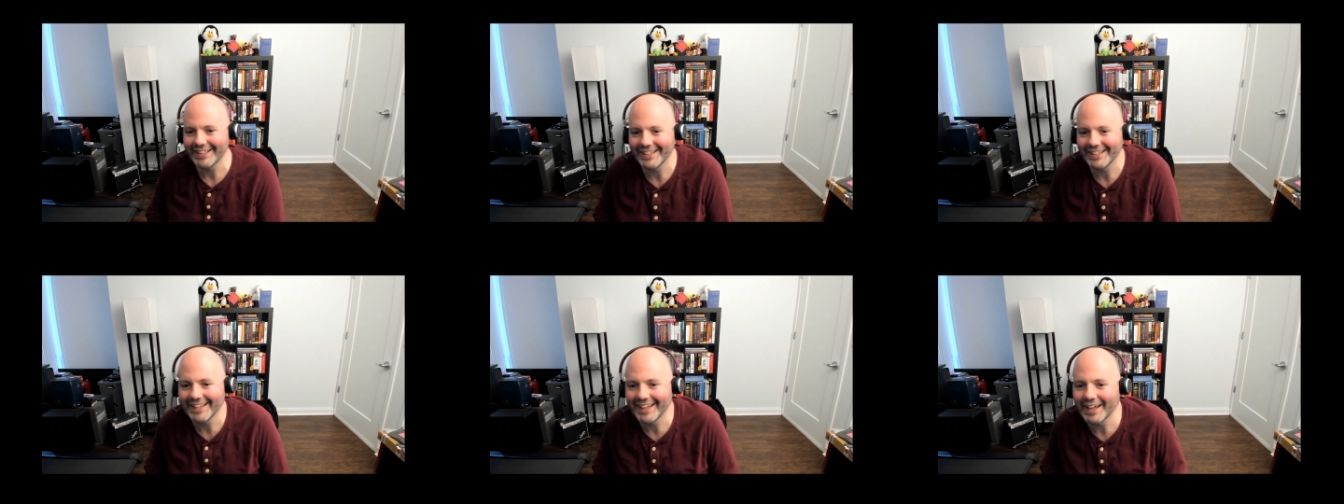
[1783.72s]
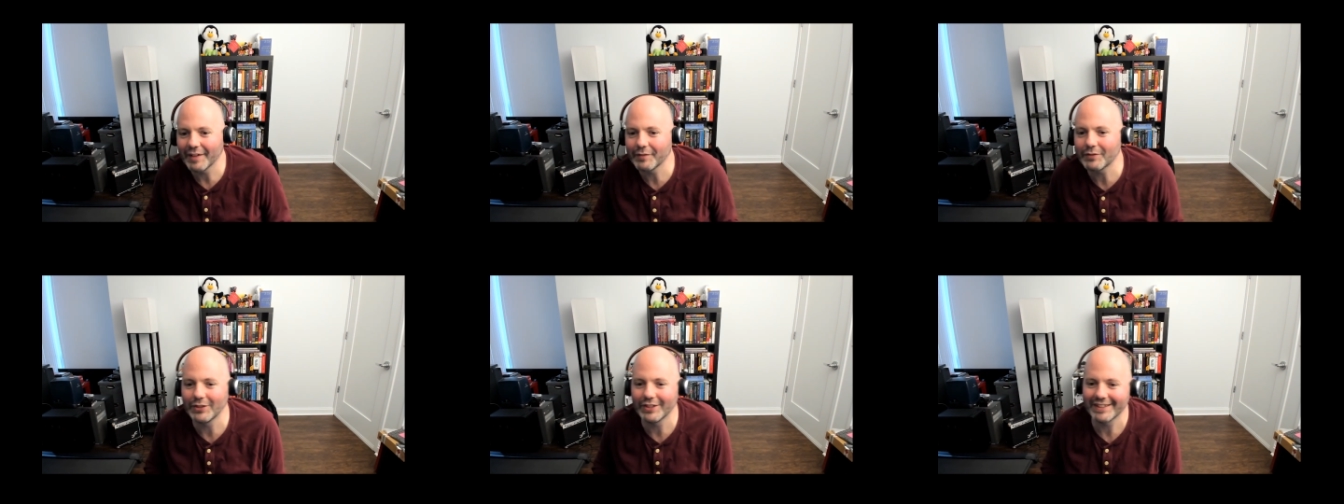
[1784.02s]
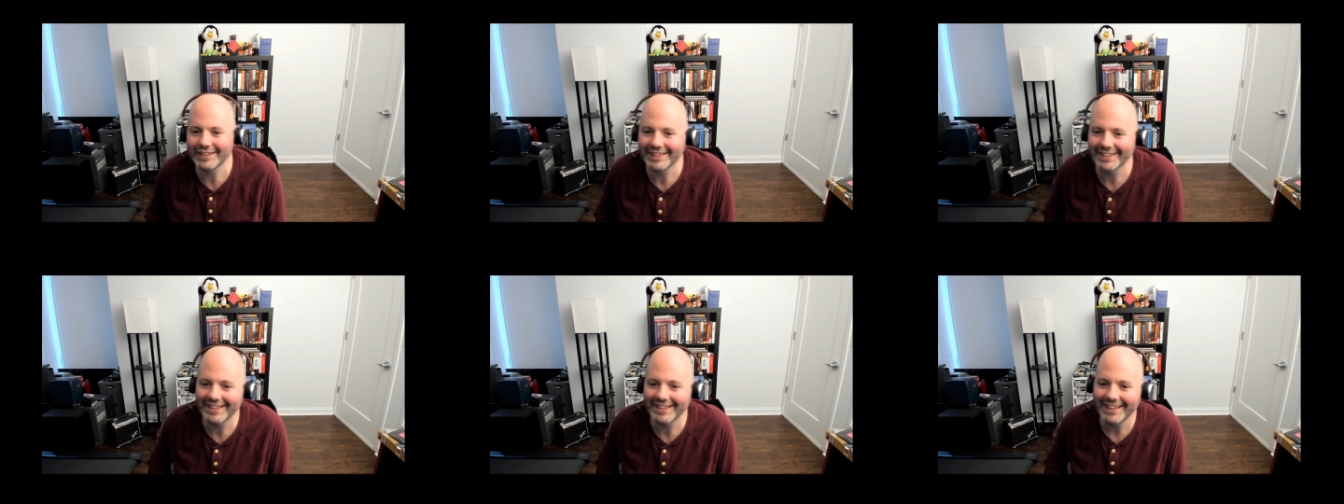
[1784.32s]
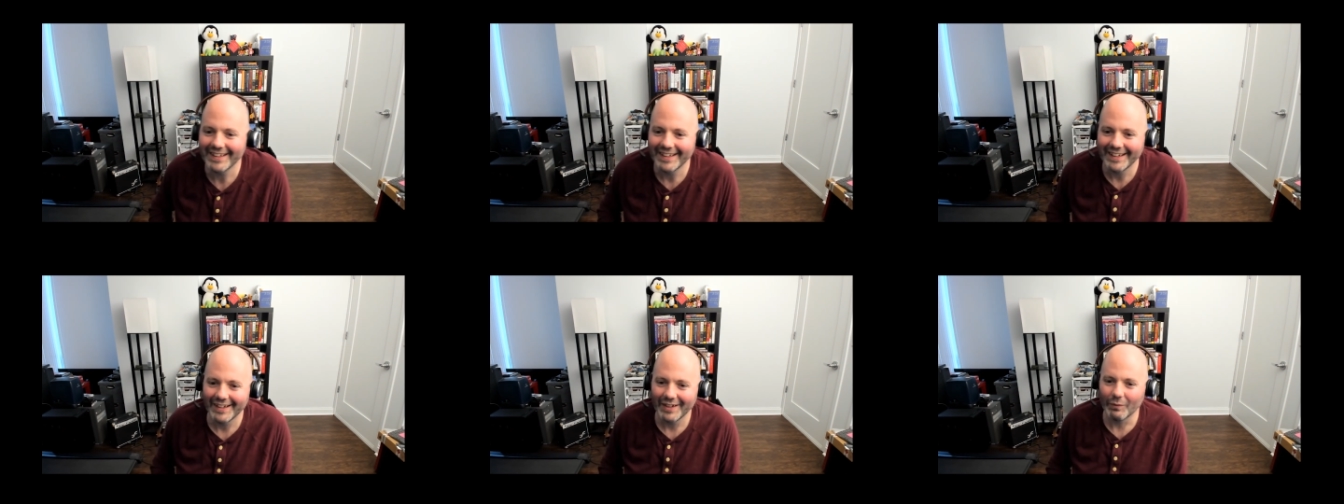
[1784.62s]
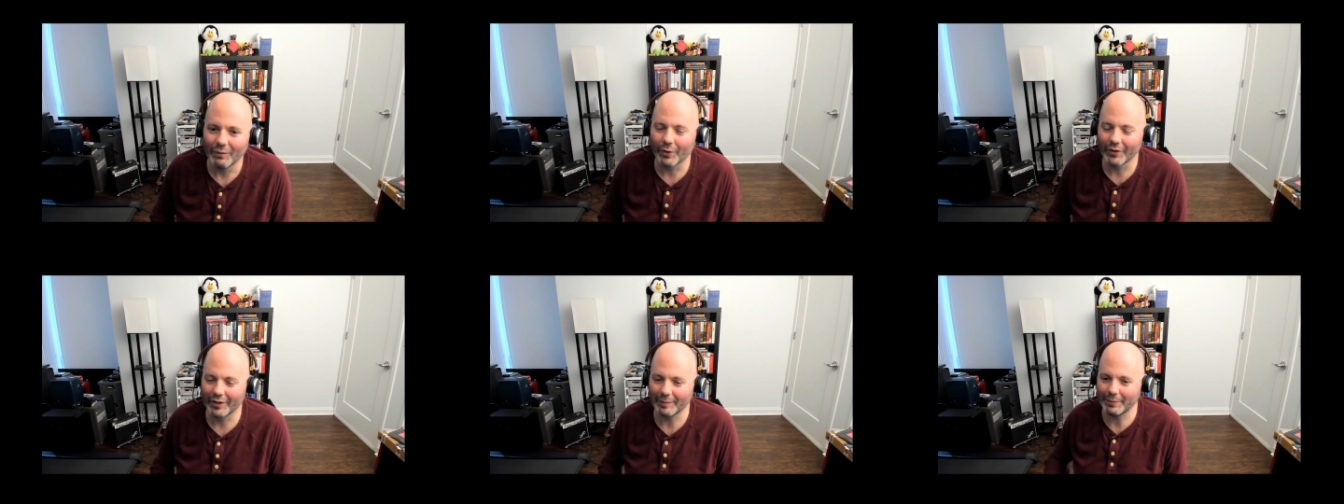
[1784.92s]
and I've got
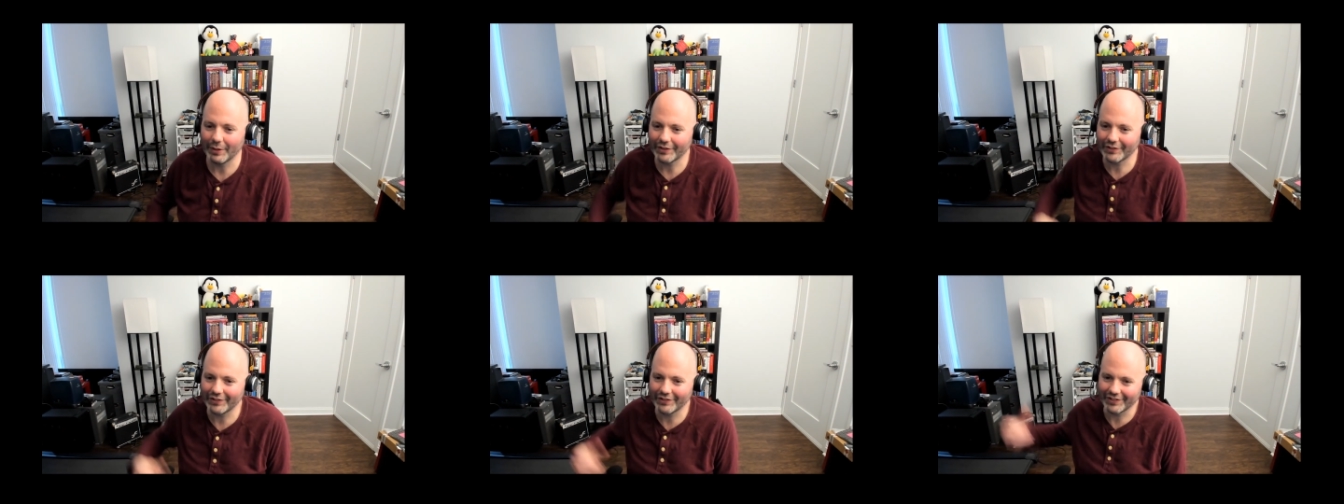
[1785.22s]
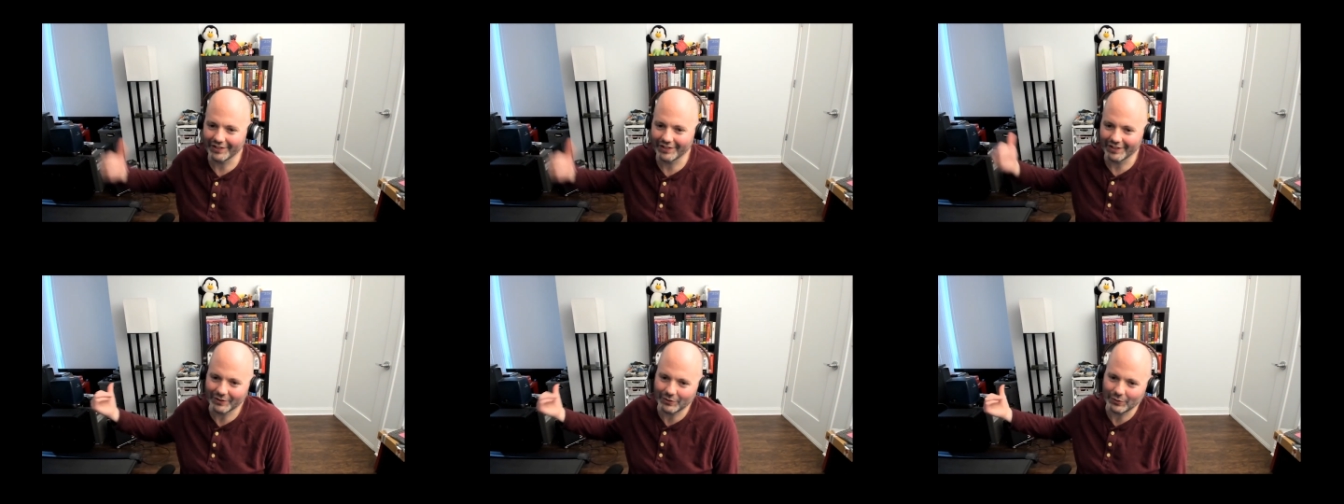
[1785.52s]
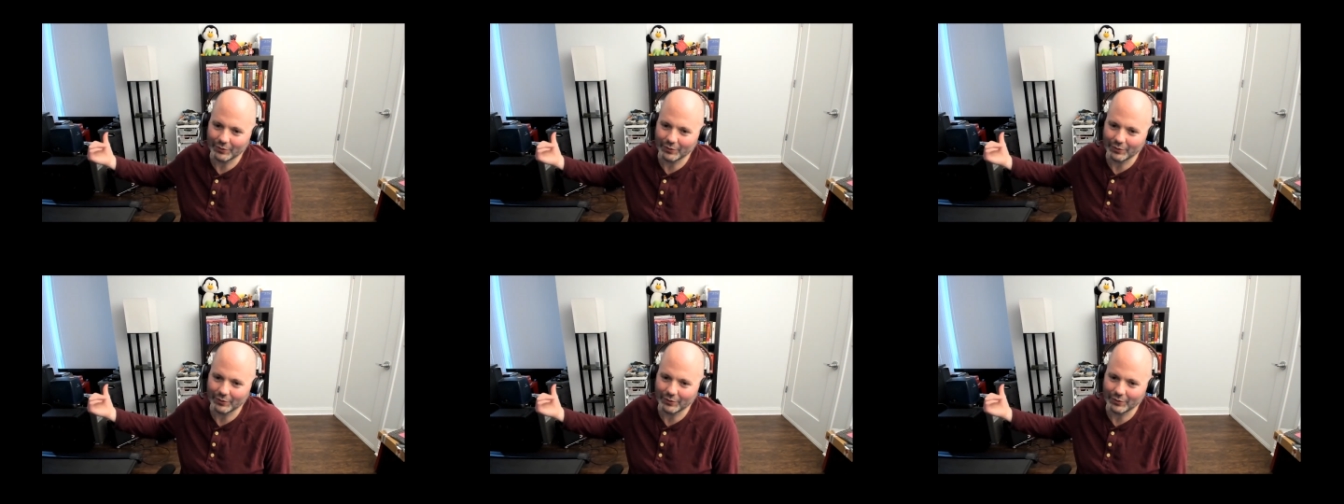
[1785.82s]
one of the boxes in